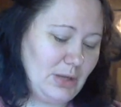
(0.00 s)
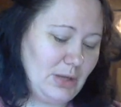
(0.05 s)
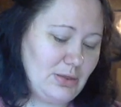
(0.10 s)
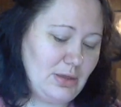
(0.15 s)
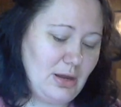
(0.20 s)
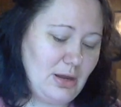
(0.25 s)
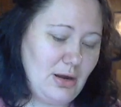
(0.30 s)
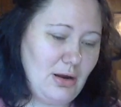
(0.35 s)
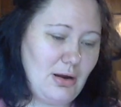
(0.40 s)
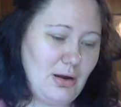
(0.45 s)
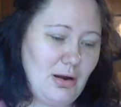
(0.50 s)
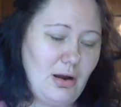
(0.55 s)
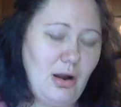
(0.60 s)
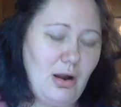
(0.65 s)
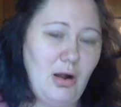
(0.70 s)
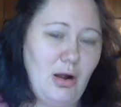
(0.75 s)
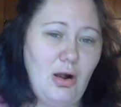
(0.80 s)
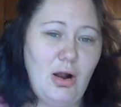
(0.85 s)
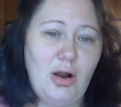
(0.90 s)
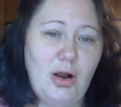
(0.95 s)
There
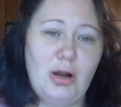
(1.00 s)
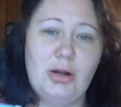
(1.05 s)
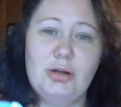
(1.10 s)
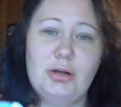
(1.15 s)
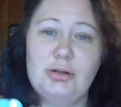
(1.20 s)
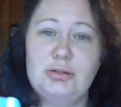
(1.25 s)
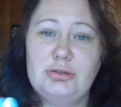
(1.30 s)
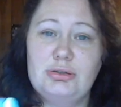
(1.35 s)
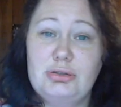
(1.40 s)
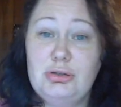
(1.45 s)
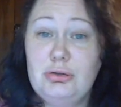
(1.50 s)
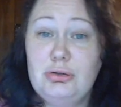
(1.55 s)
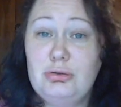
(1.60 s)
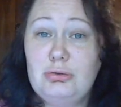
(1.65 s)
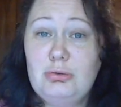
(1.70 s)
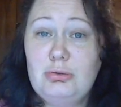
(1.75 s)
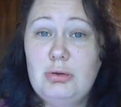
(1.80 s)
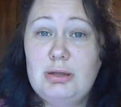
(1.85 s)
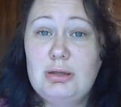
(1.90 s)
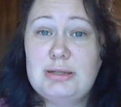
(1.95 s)
are
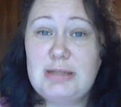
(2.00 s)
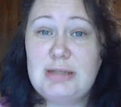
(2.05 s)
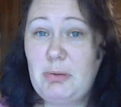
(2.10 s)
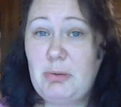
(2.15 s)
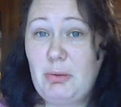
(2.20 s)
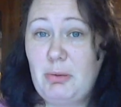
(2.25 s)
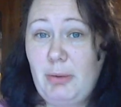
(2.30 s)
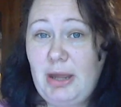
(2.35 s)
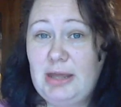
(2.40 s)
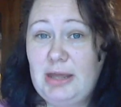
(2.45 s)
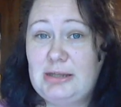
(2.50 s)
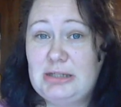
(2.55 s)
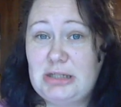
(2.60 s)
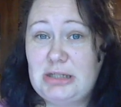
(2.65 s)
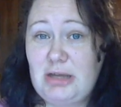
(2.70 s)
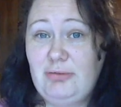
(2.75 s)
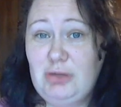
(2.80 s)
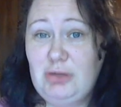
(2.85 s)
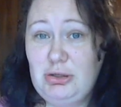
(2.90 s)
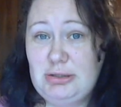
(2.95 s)
two separate ways
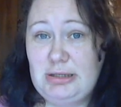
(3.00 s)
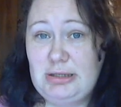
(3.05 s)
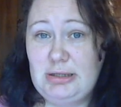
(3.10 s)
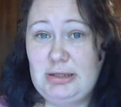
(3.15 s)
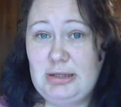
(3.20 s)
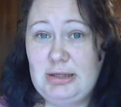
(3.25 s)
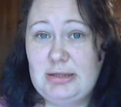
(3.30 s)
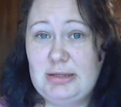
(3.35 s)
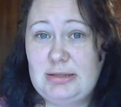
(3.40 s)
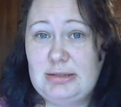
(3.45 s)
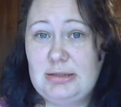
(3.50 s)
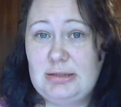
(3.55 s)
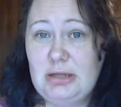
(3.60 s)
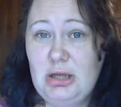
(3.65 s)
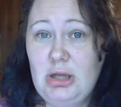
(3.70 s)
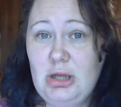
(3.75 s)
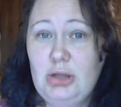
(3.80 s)
of using this.